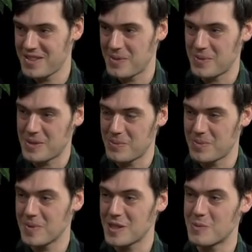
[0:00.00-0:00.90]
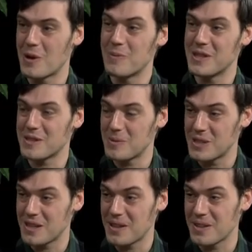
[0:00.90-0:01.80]
some some mm-hmm. experiments that have
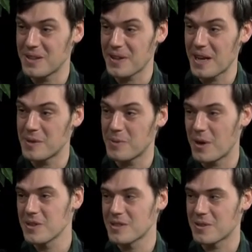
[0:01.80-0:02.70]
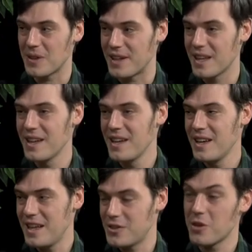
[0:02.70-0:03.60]
been done on the land, but also like
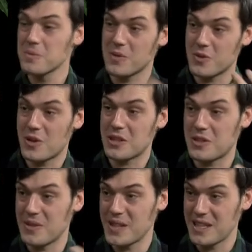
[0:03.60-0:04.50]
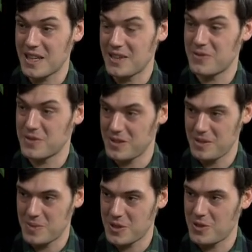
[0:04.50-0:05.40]
in terms of structure. I mean, it kind of
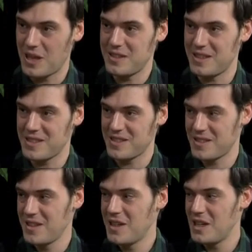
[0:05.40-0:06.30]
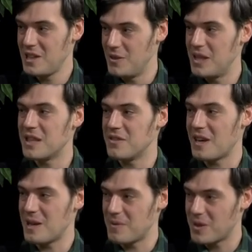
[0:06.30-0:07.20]
seems to create this unique
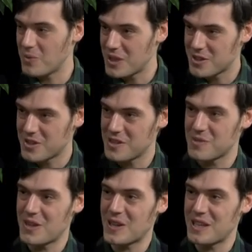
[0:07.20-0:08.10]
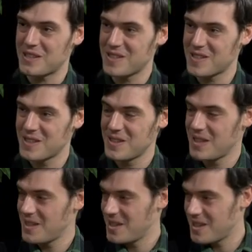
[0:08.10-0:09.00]
environment in which these various
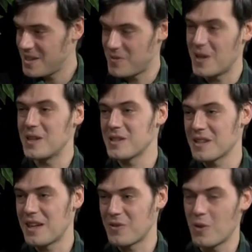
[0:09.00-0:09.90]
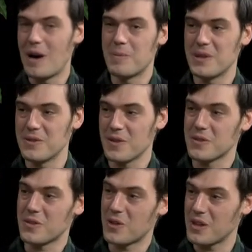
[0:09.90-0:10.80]
these various kind of cooperative
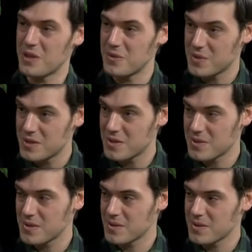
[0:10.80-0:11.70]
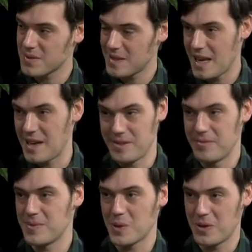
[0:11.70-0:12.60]
alternatives
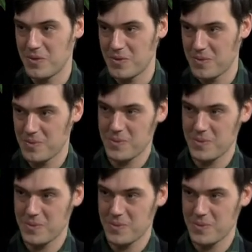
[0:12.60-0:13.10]
can sort of